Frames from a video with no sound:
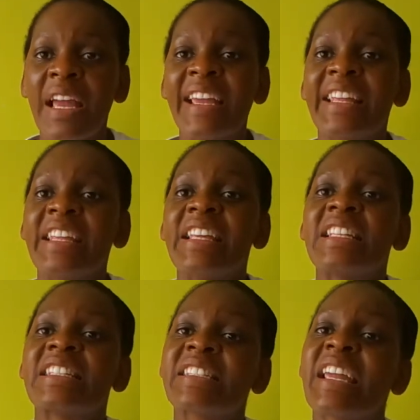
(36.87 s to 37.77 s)
He
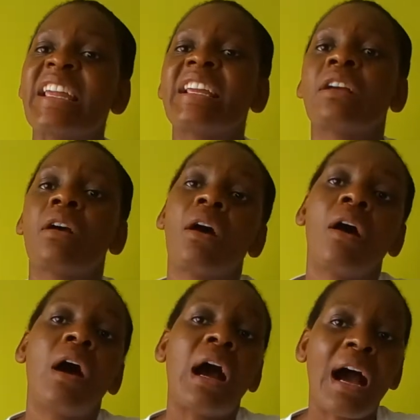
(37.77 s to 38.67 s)
is saying,
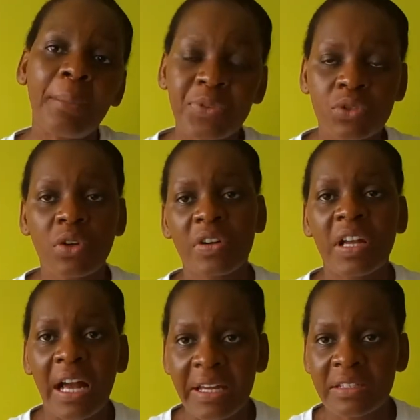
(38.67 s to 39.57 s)
I'm sorry,
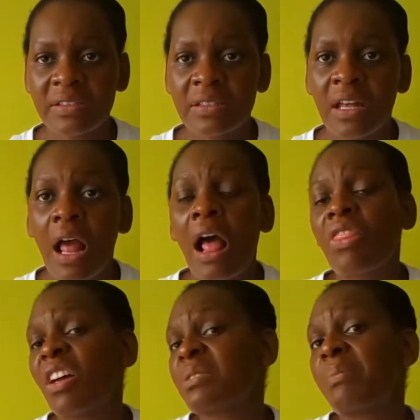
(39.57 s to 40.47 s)
guys,
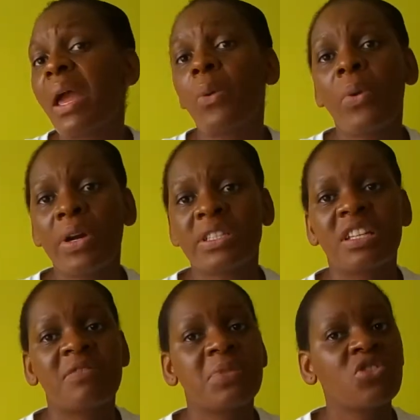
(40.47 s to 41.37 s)
that my words
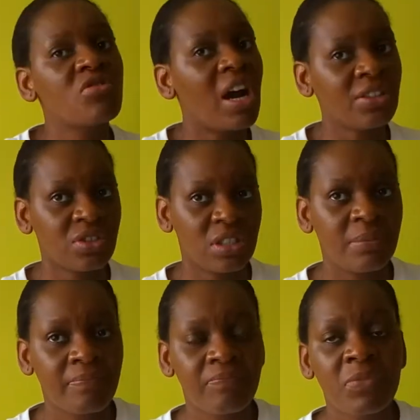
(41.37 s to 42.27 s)
have been rushed.
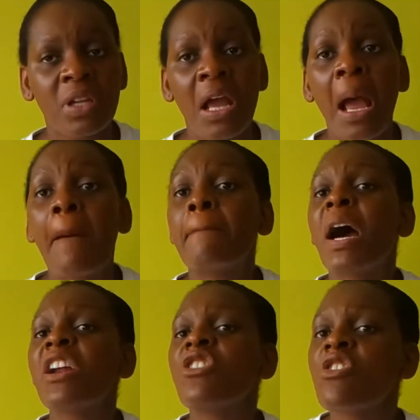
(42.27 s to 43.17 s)

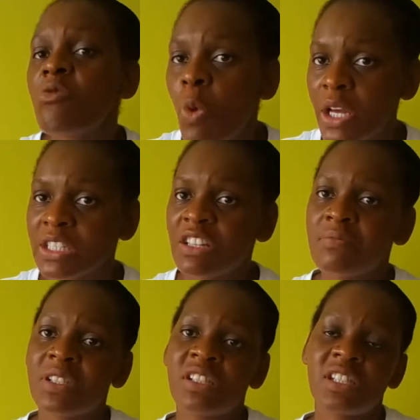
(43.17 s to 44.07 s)
My words have
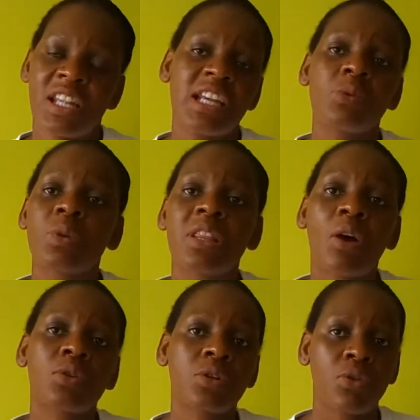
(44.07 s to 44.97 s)
been said
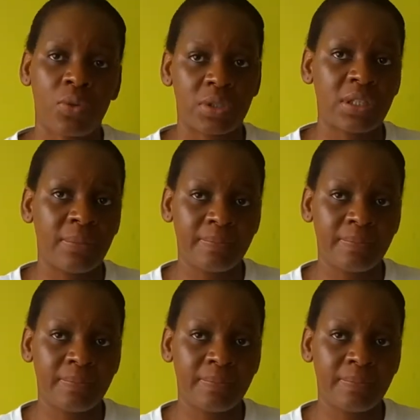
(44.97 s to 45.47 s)
without thought.